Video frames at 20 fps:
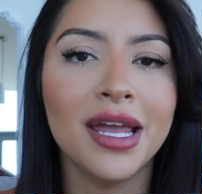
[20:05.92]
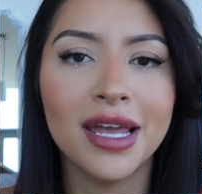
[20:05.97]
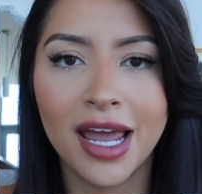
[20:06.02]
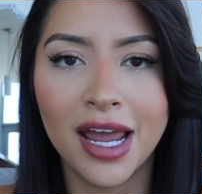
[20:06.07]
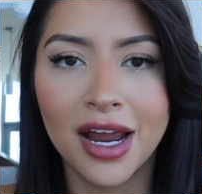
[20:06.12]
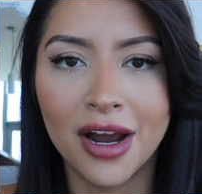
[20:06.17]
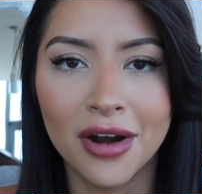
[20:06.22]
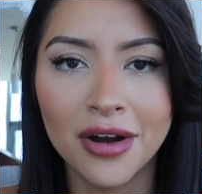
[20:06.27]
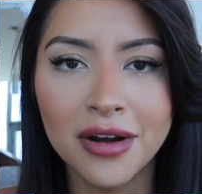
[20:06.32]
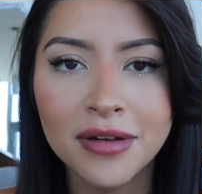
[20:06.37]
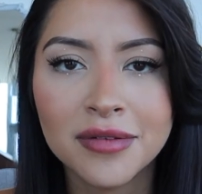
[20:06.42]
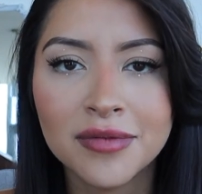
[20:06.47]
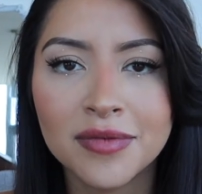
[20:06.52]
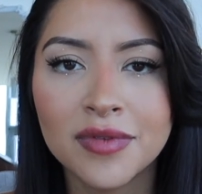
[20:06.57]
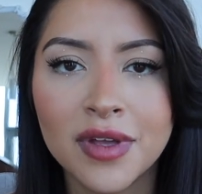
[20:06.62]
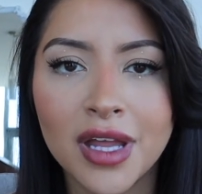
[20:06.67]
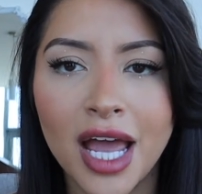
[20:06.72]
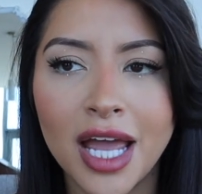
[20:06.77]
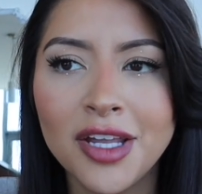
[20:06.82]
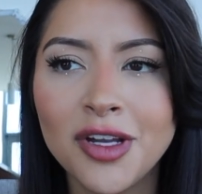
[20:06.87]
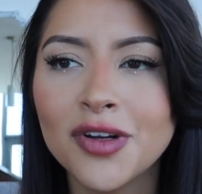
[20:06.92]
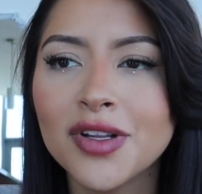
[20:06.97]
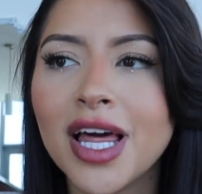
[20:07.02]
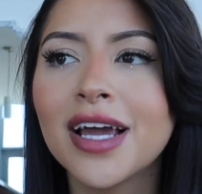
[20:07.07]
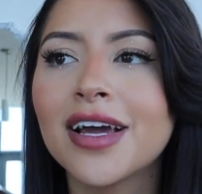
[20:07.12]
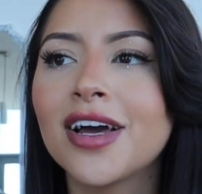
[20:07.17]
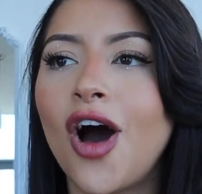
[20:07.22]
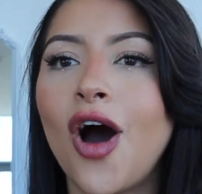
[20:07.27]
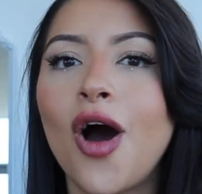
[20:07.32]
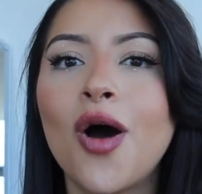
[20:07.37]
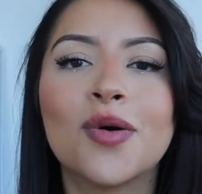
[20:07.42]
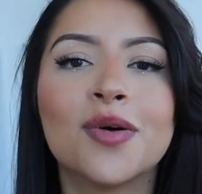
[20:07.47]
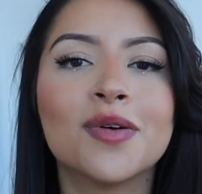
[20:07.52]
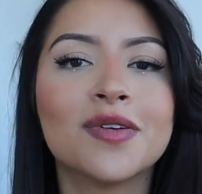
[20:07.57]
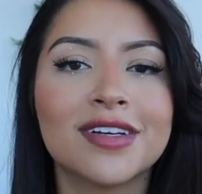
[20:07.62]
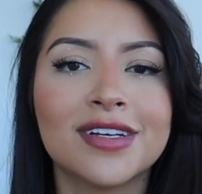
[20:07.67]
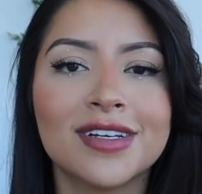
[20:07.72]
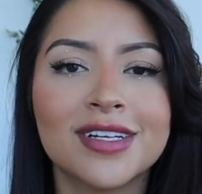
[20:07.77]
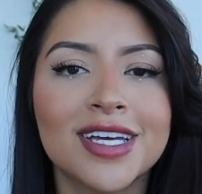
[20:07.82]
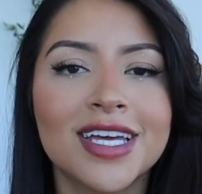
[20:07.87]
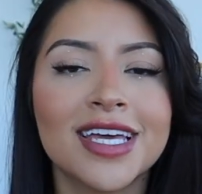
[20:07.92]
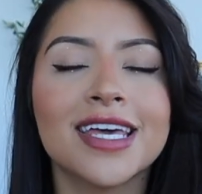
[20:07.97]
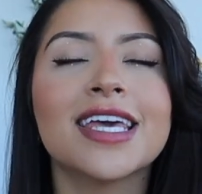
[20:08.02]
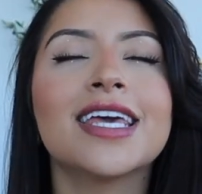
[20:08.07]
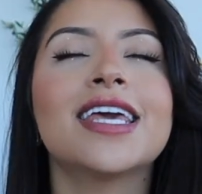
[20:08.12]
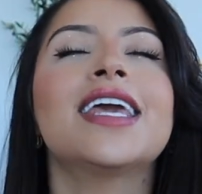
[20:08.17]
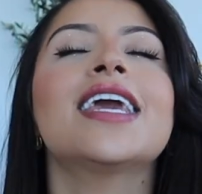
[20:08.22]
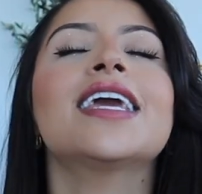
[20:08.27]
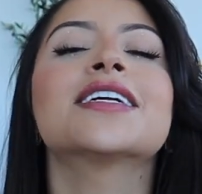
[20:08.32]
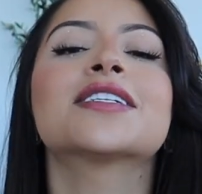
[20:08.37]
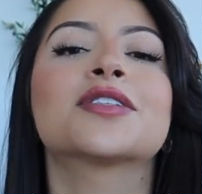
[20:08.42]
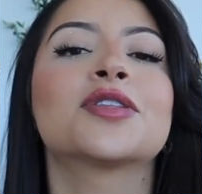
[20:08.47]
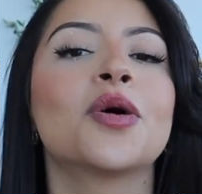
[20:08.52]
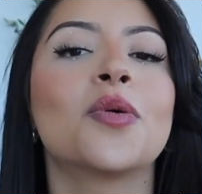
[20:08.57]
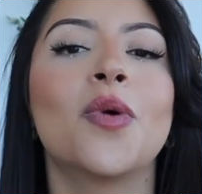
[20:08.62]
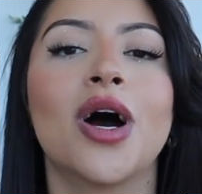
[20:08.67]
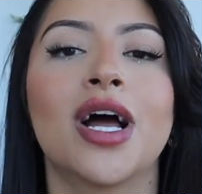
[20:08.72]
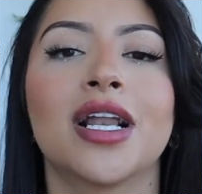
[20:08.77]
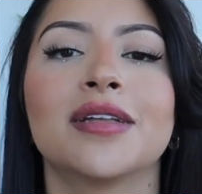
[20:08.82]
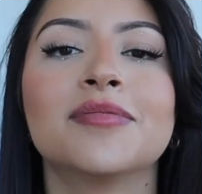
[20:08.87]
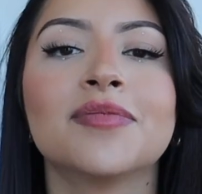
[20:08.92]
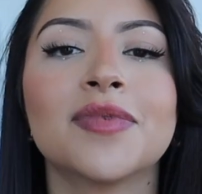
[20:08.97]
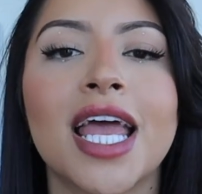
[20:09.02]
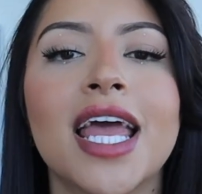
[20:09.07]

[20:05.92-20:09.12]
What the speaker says: hair, and you're like, oh, he's the one.